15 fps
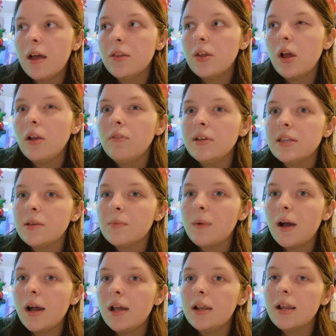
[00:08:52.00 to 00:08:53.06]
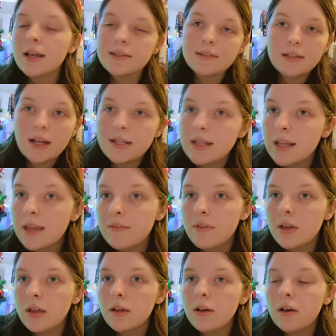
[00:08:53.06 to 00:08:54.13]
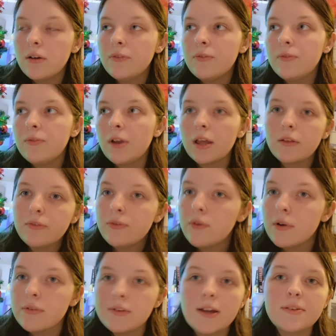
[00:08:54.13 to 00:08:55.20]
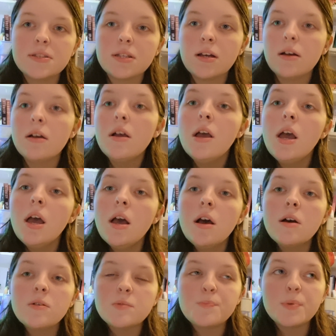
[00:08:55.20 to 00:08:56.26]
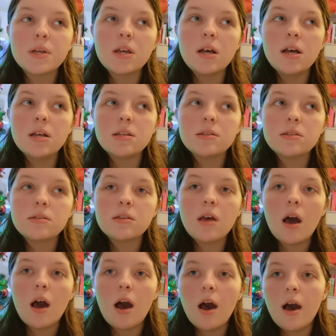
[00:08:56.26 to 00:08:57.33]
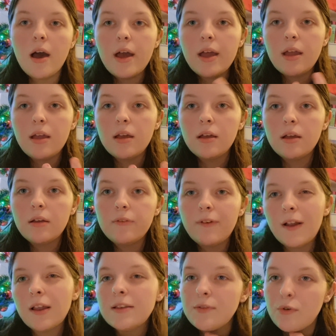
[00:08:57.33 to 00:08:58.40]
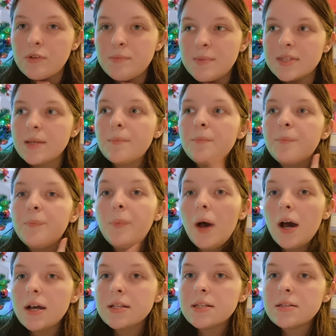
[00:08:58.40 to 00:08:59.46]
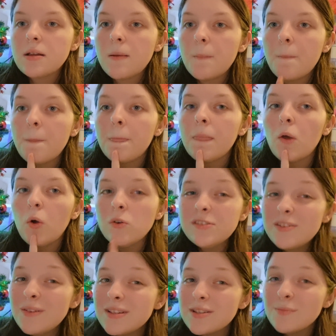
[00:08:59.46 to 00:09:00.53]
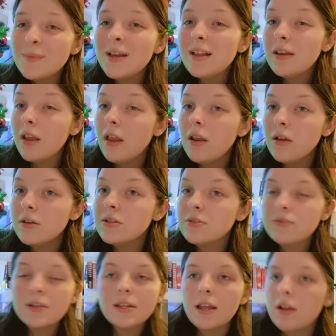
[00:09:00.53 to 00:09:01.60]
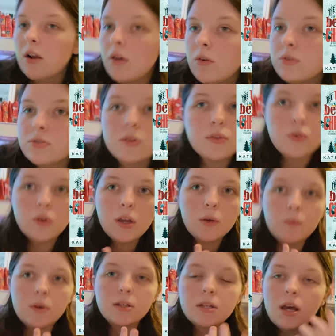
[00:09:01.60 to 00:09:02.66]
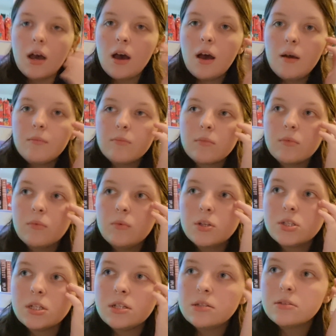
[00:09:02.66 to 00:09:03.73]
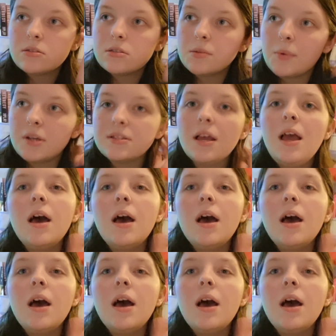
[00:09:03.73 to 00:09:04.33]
The only reason why, like I said, I didn't give it like 4 or 5 star was because I felt like something was missing. But also, it took me a lot longer to read than I also thought it would, which is surprising.